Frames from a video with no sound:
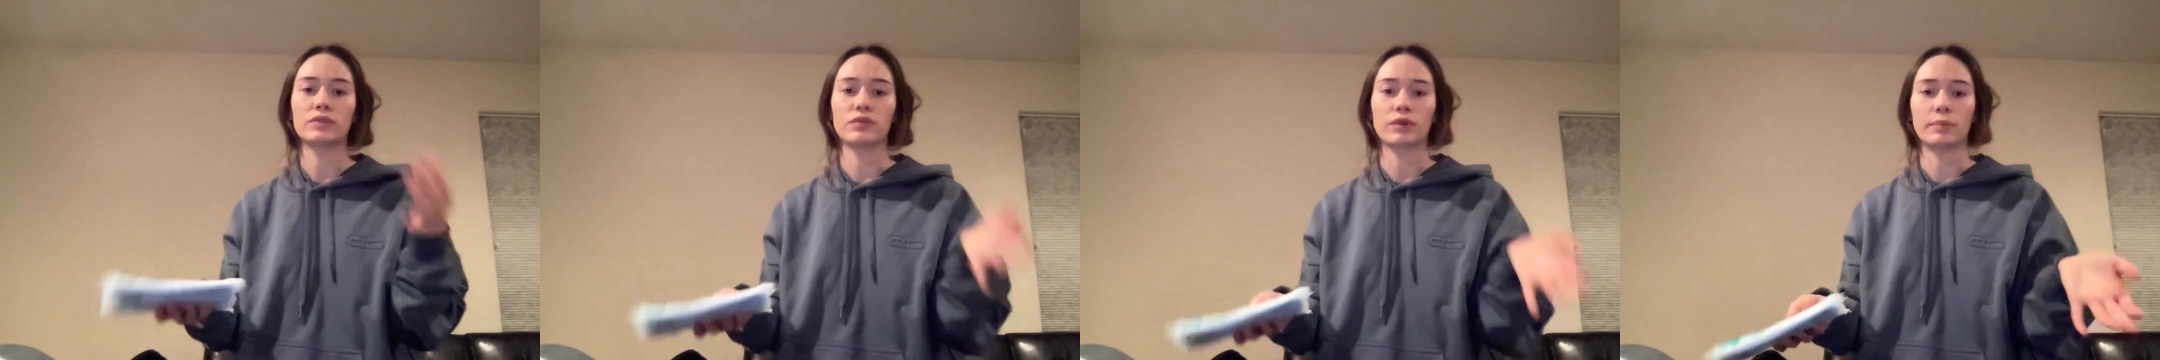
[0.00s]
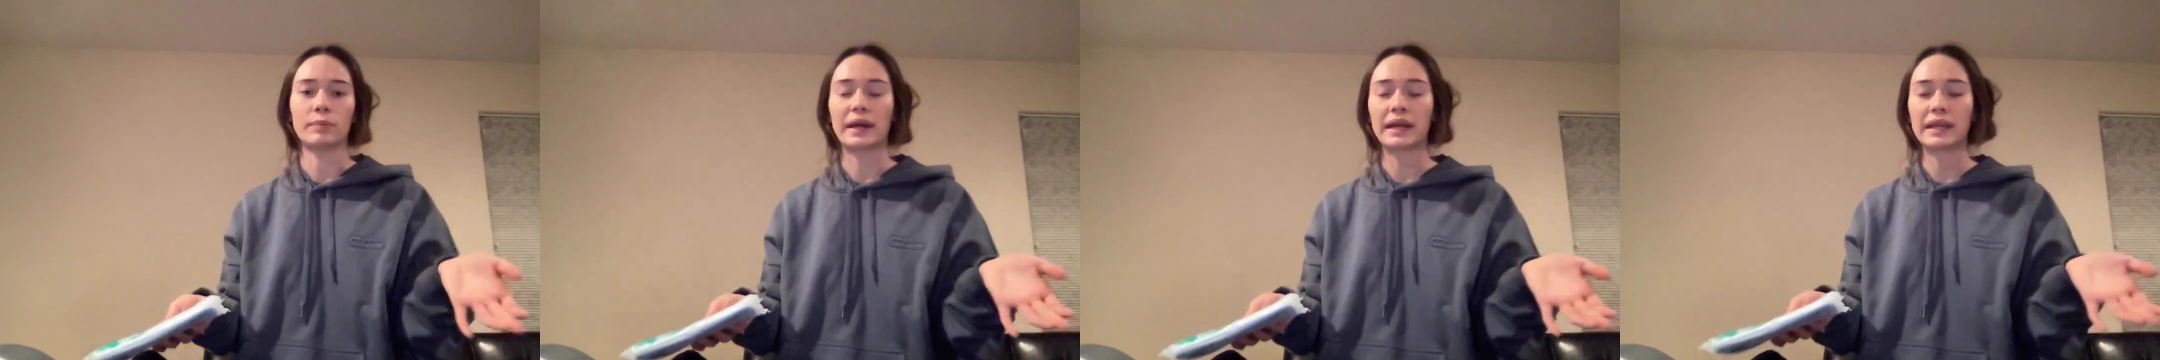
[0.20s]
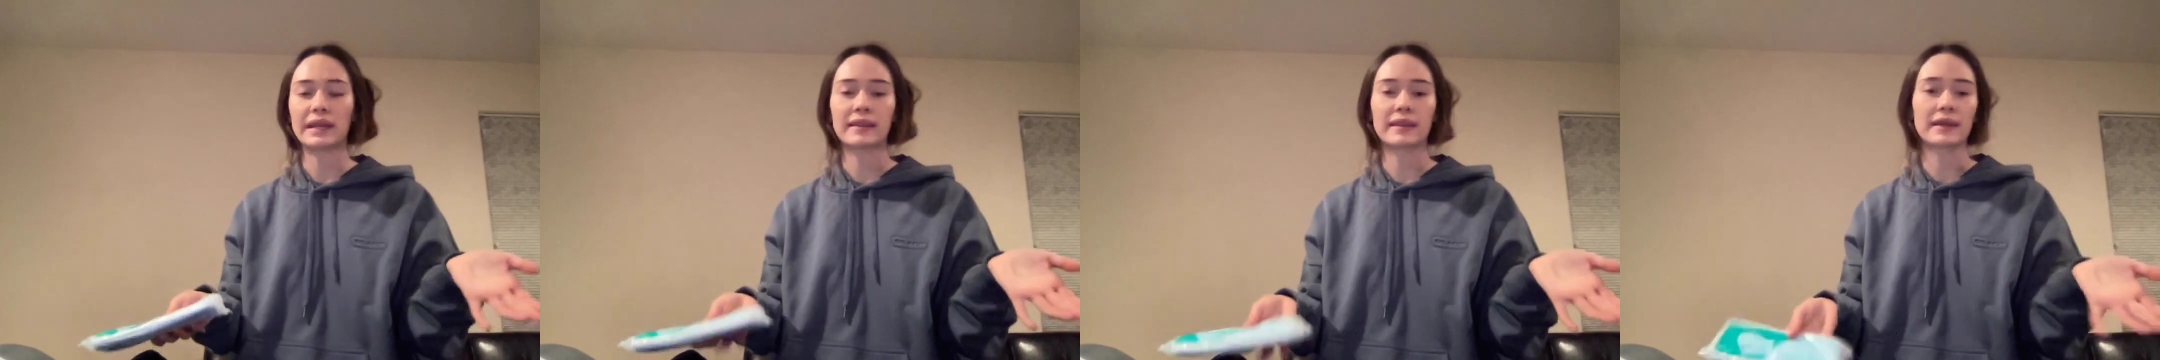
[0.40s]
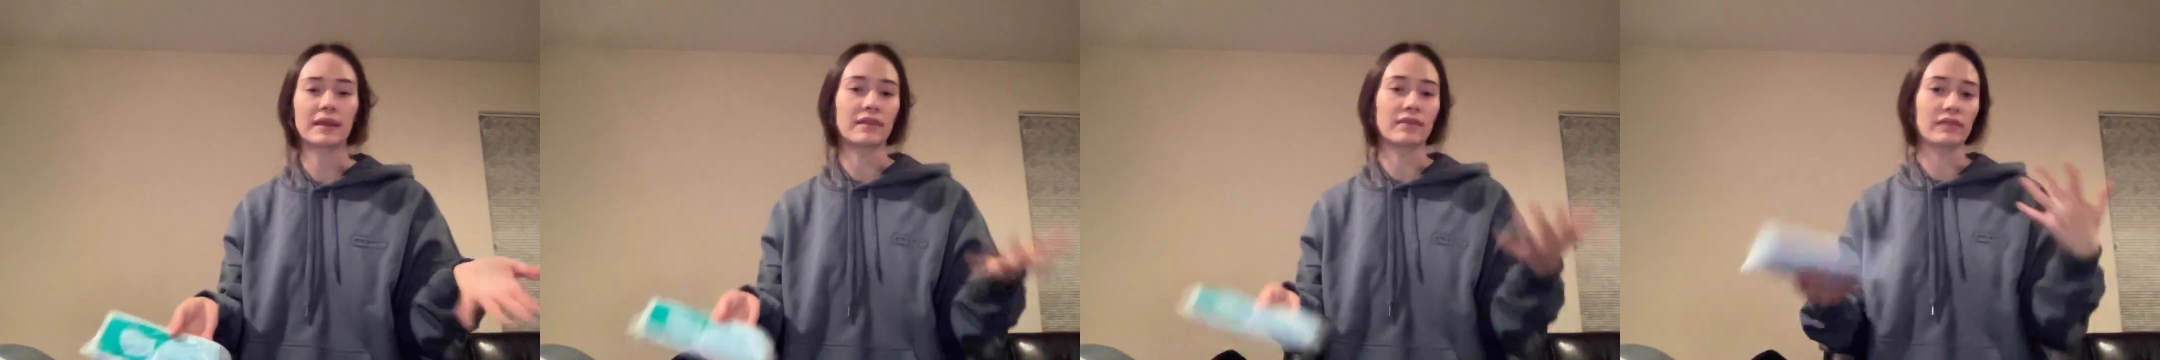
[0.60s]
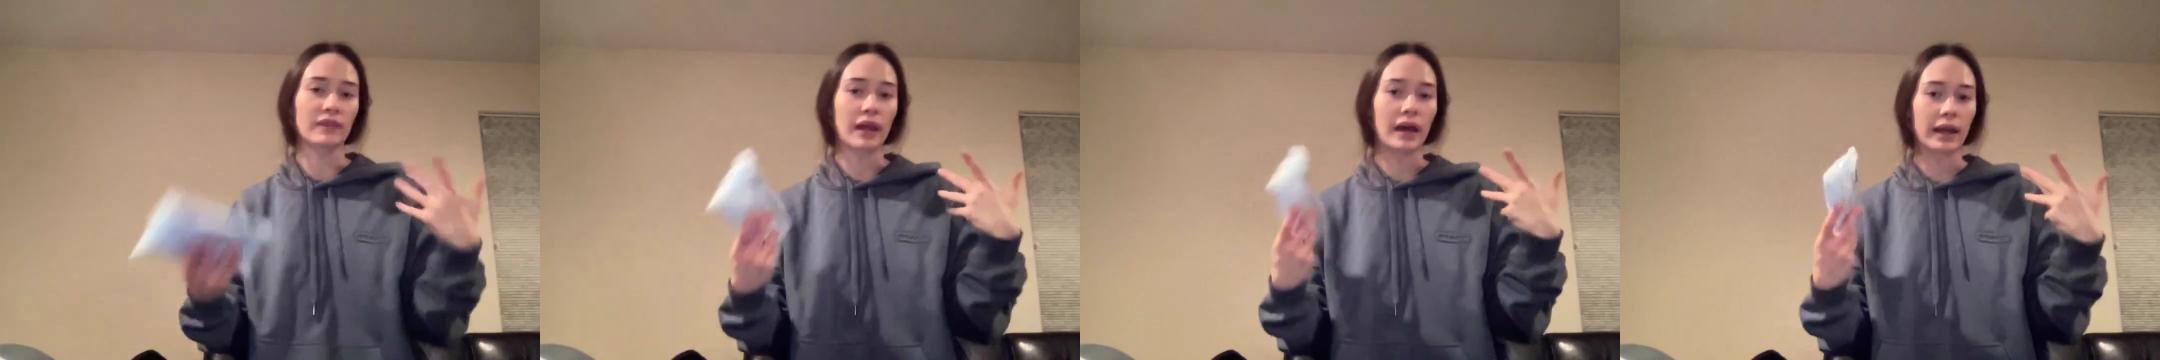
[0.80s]
from anything
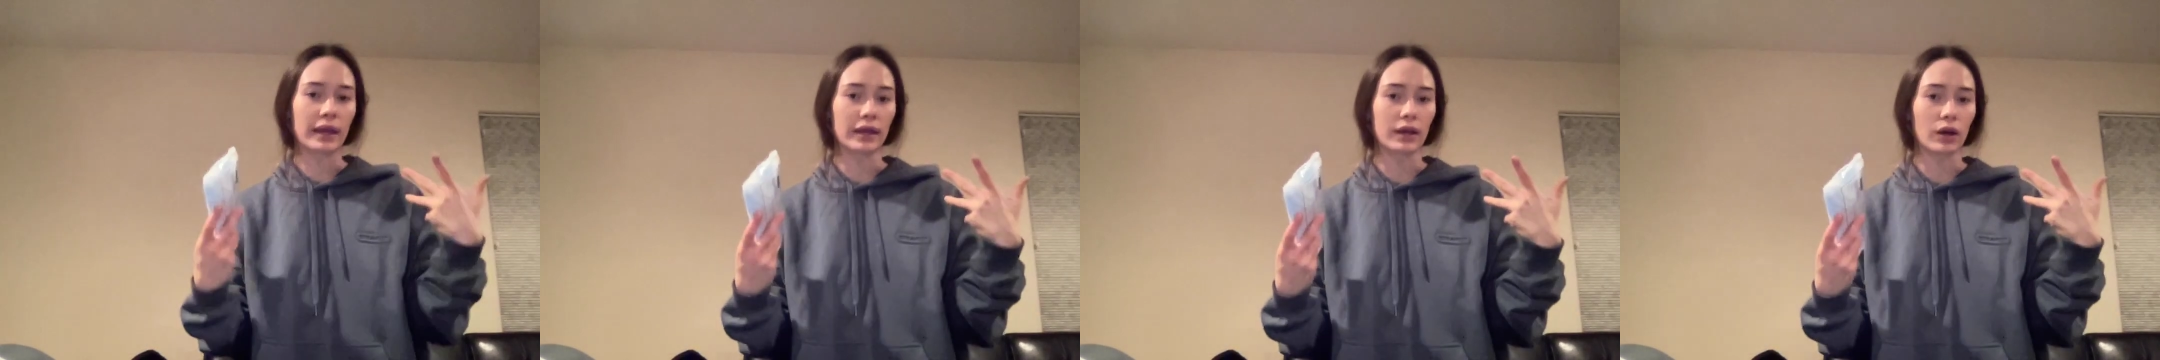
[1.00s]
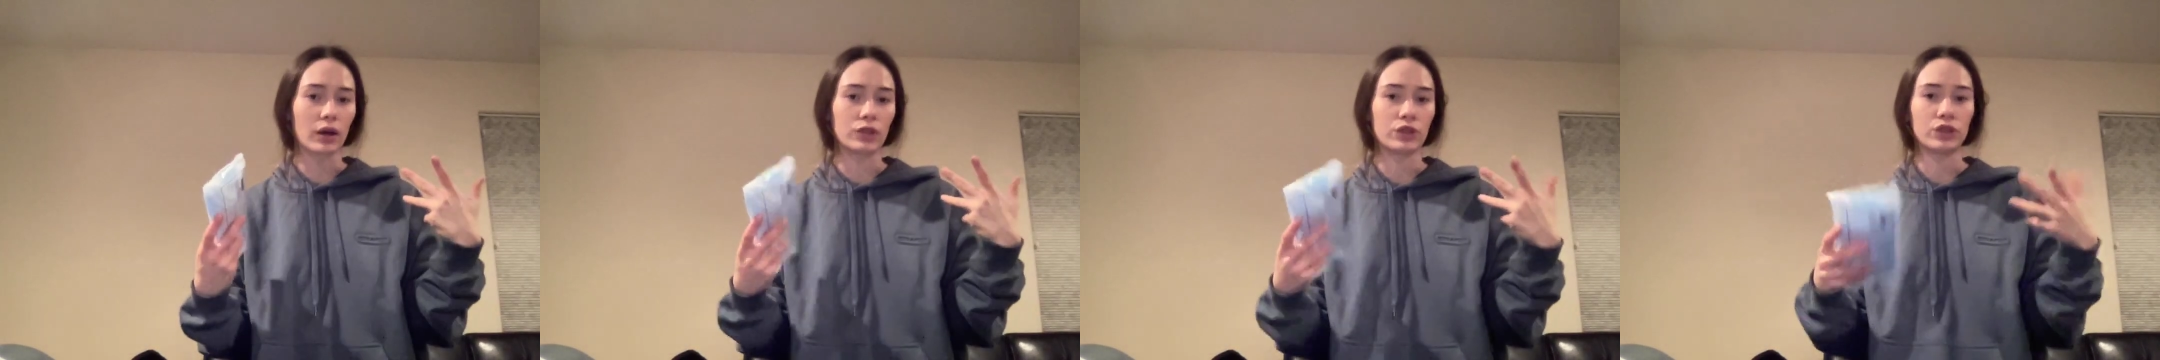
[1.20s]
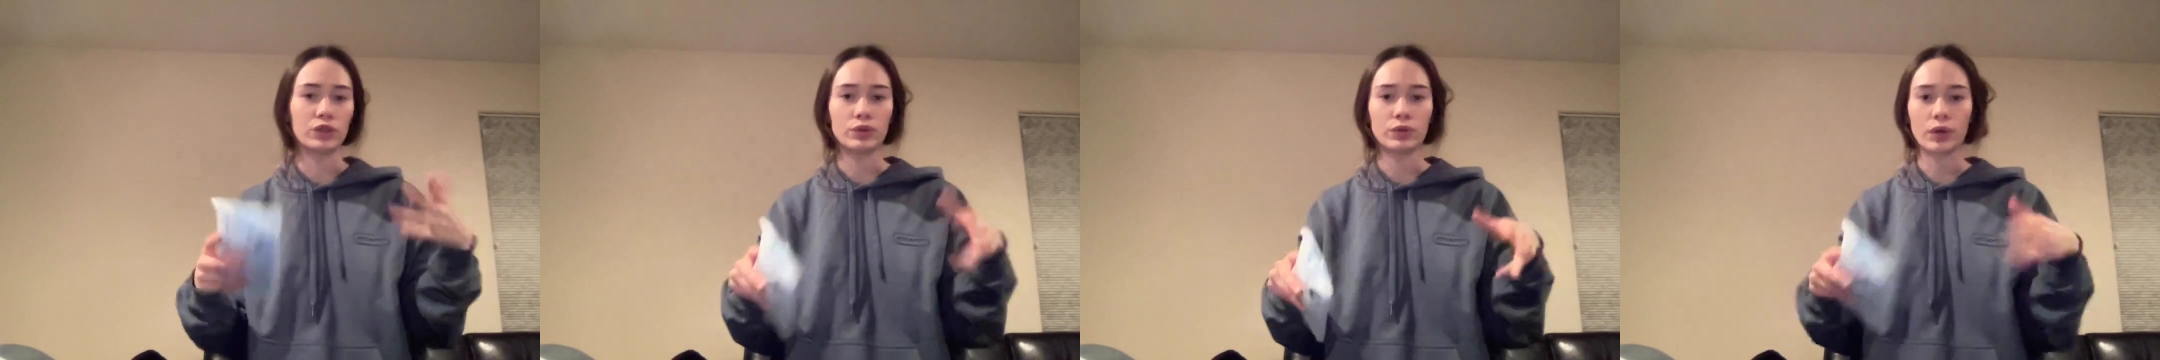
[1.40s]
flying on you,